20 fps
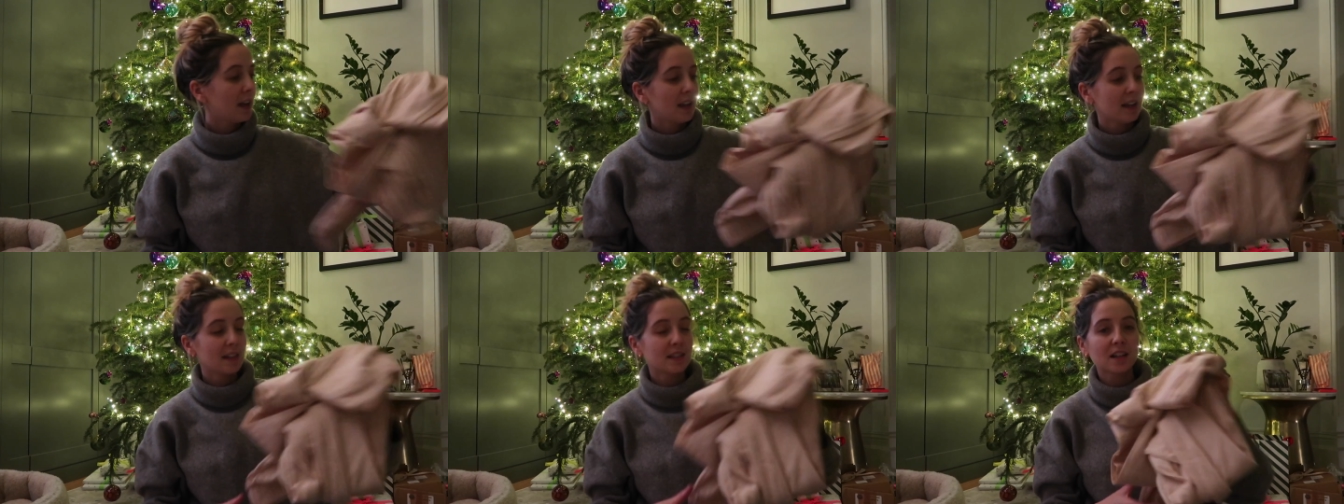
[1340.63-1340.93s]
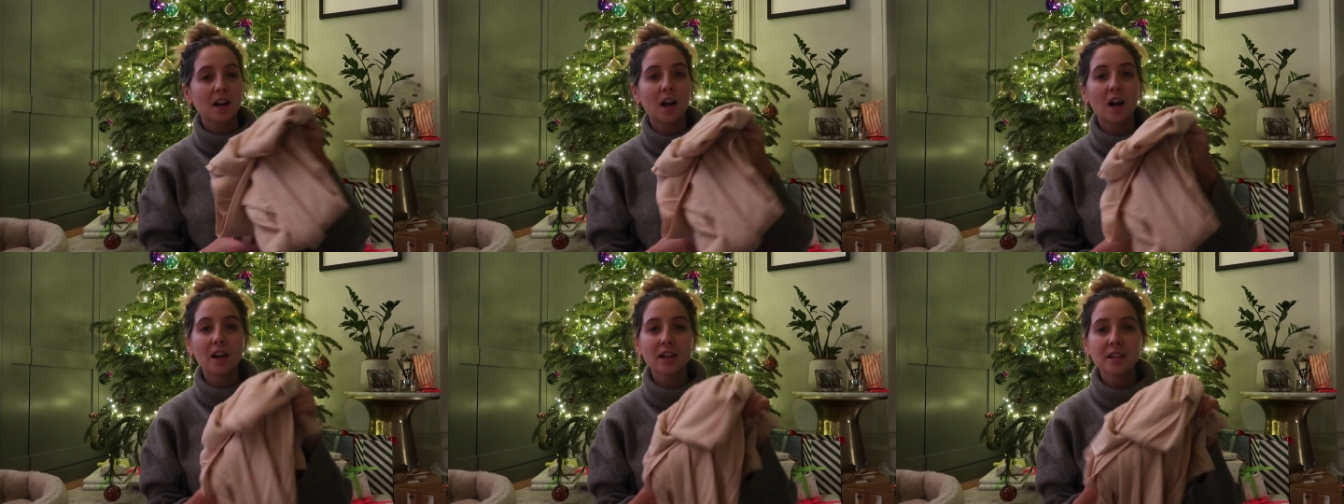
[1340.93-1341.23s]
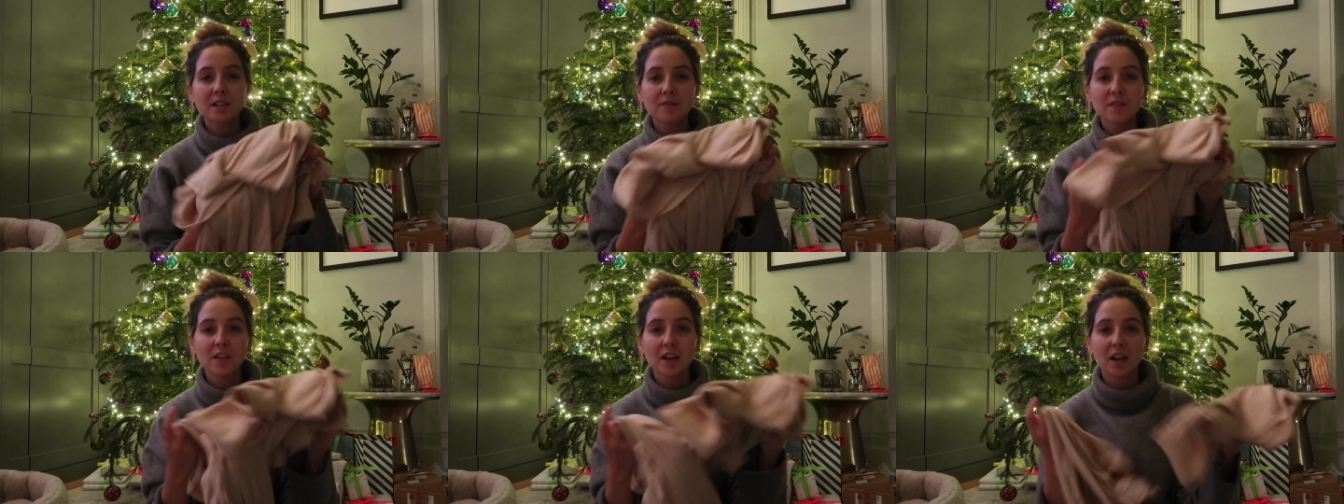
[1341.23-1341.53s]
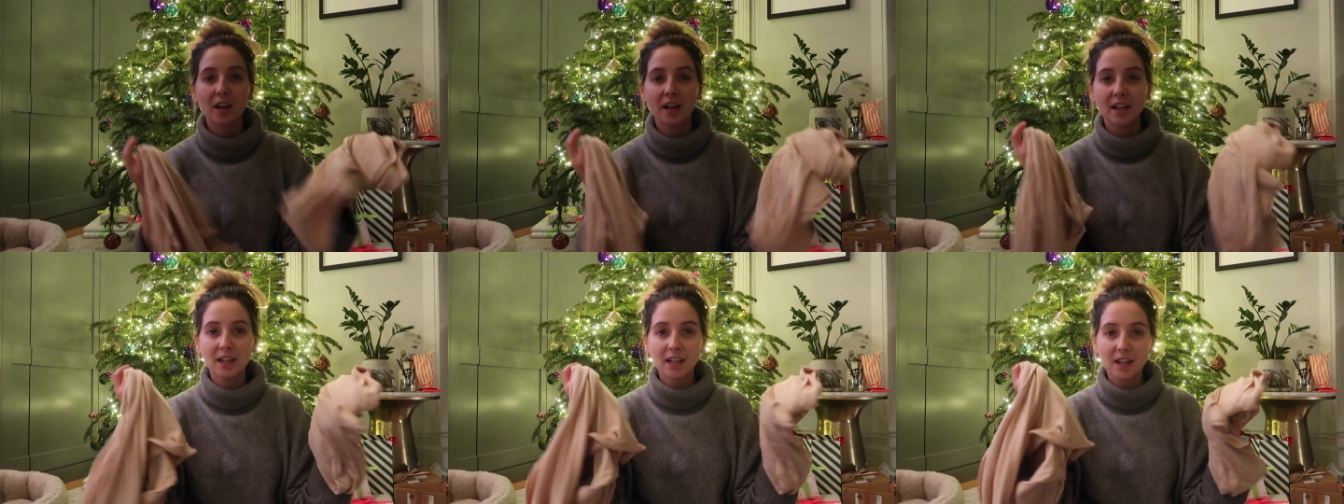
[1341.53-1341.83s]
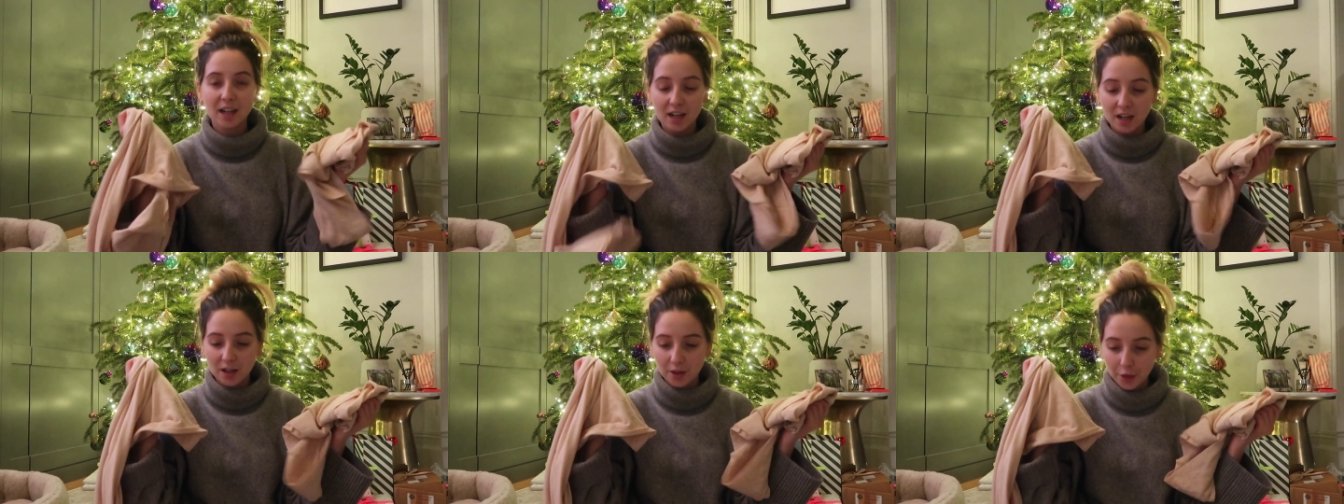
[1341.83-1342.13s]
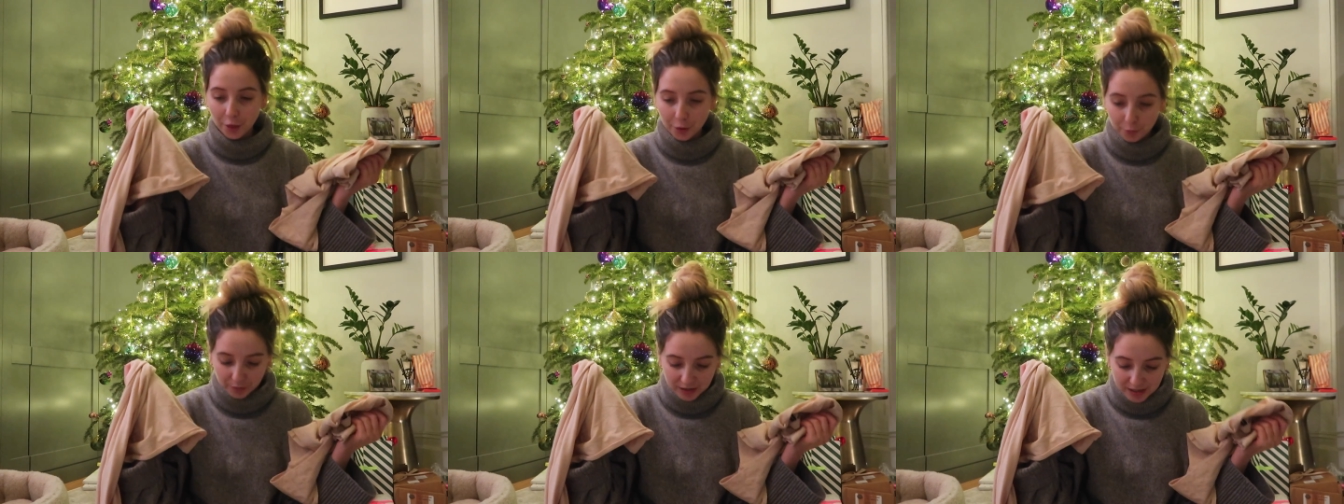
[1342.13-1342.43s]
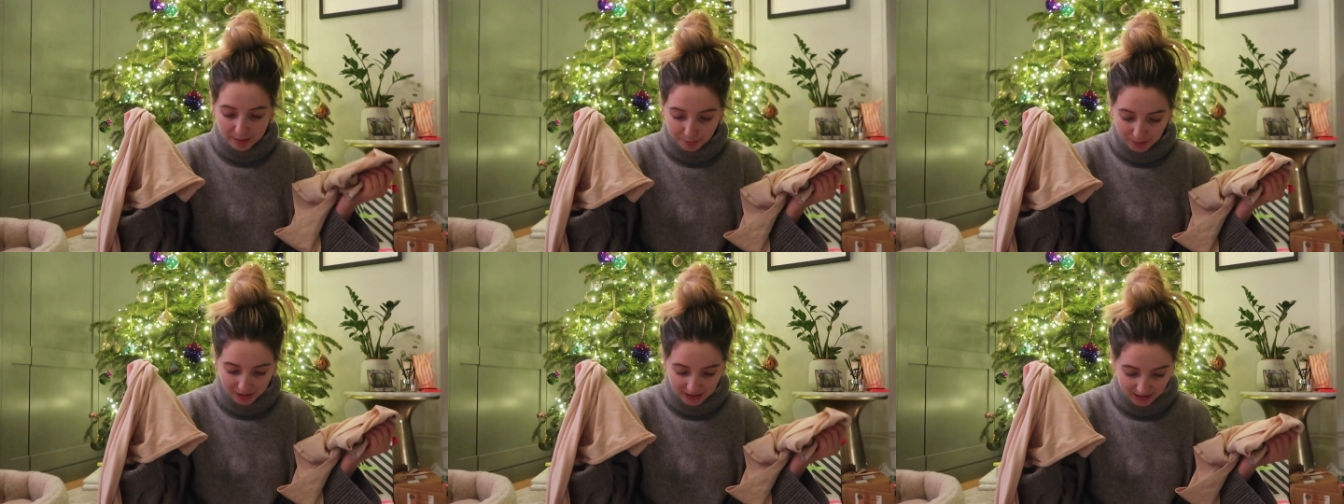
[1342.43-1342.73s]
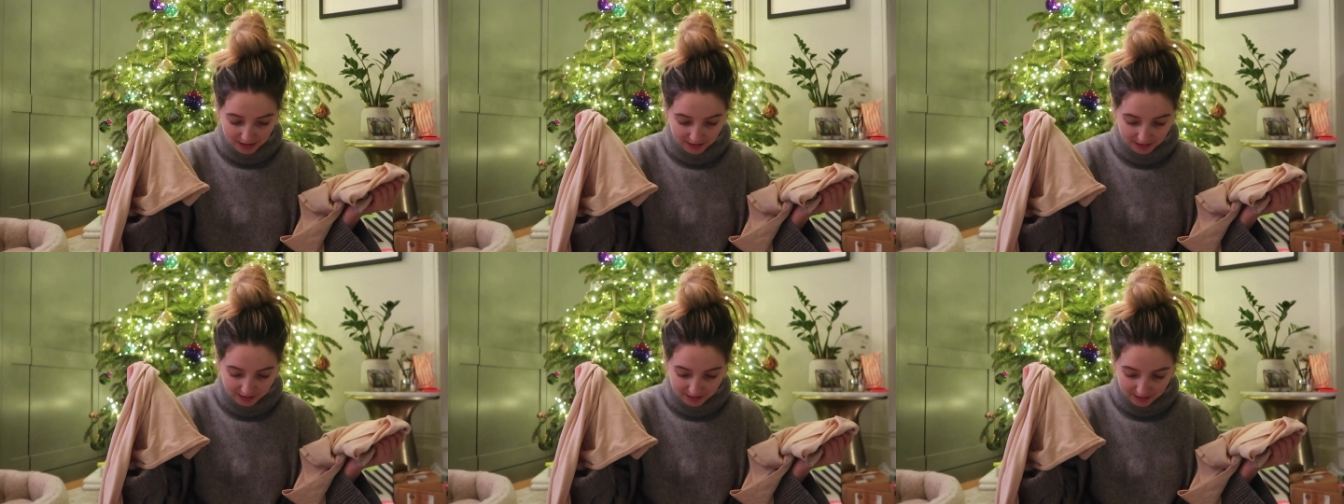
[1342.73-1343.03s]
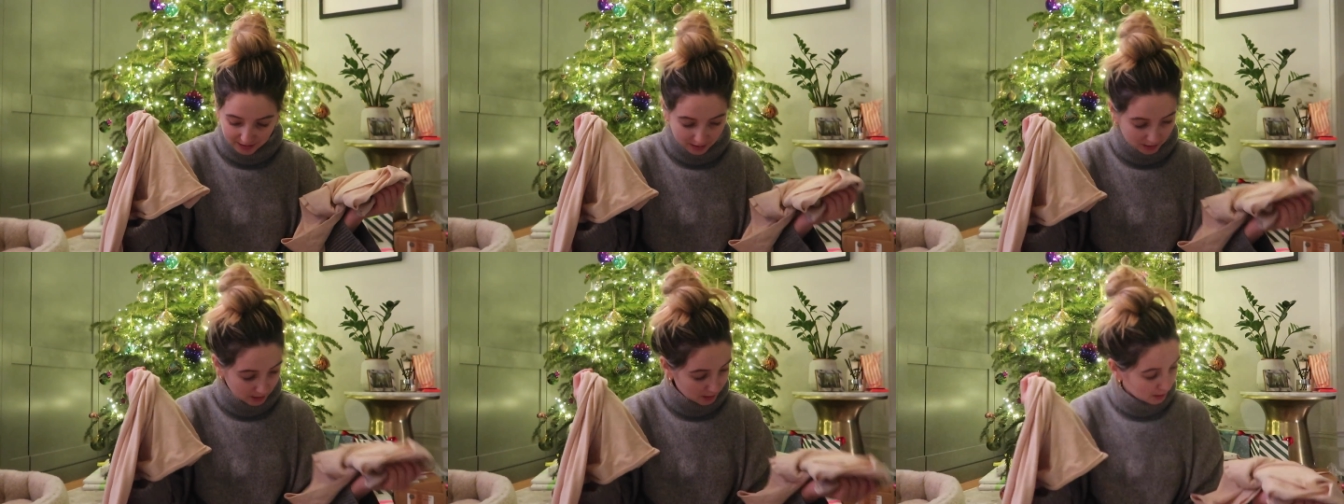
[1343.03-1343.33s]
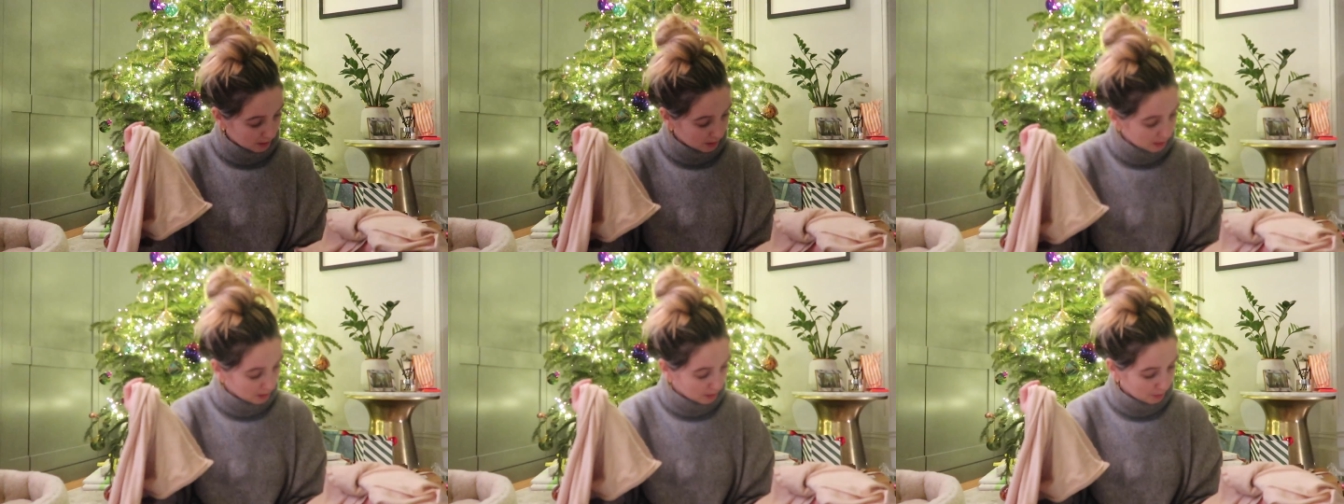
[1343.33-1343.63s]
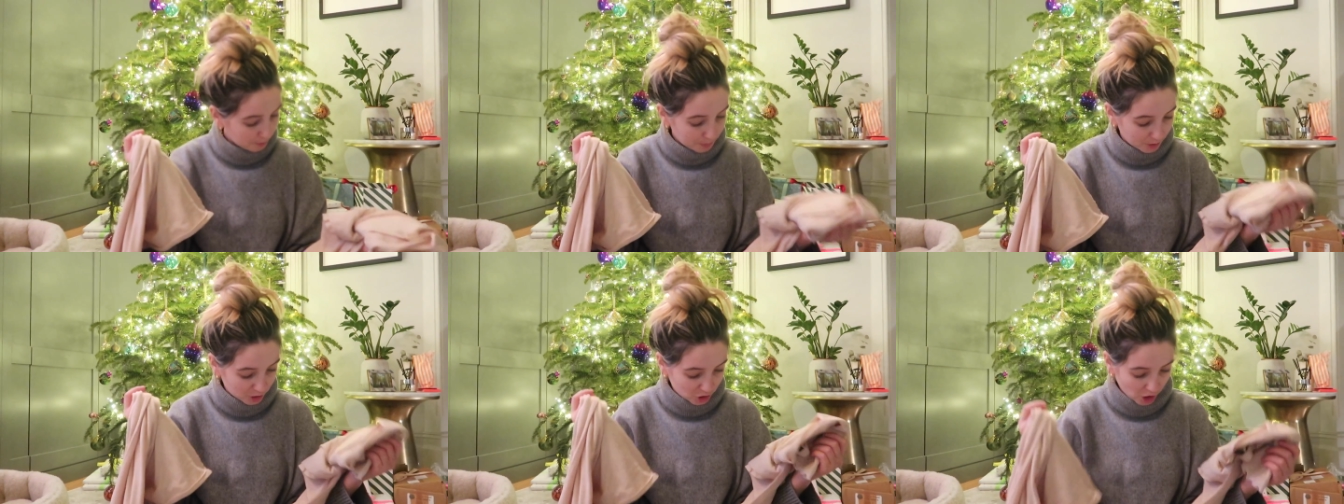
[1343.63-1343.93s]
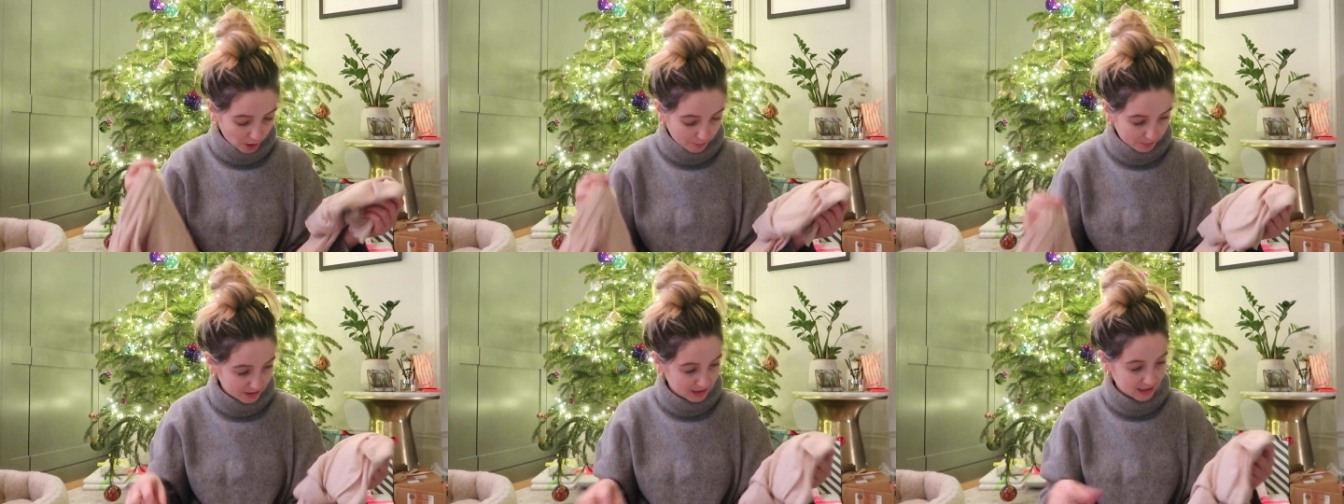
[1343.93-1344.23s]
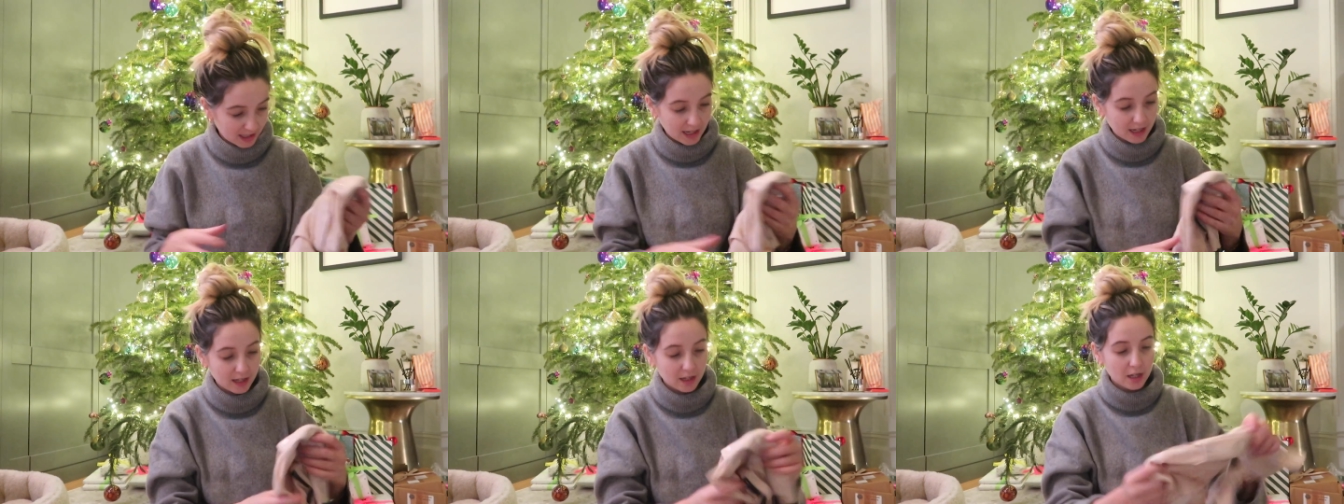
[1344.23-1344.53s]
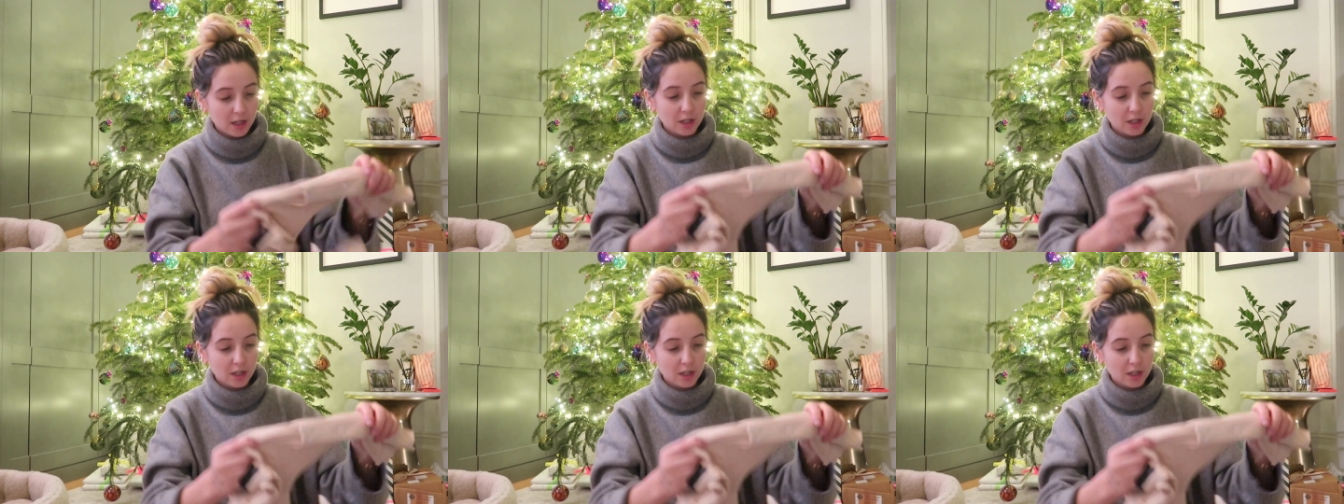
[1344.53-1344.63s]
it's kind of like a three piece pyjama set.